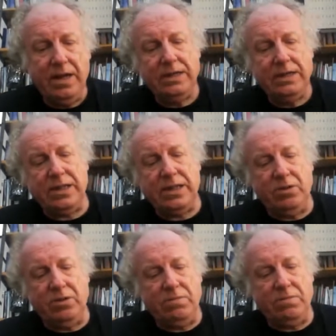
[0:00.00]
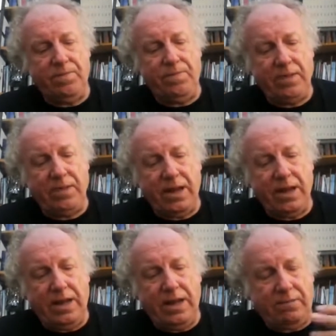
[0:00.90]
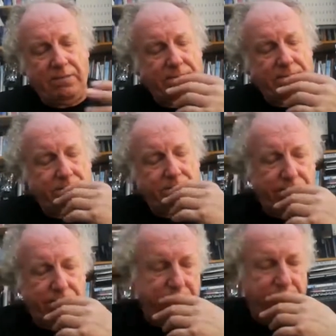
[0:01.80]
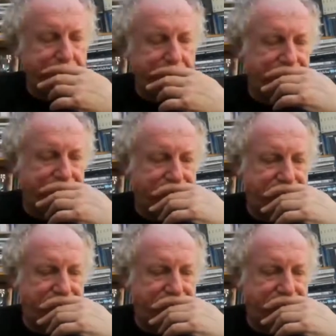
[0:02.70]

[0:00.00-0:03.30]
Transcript: okay, but let me ask you this, because uh, you said there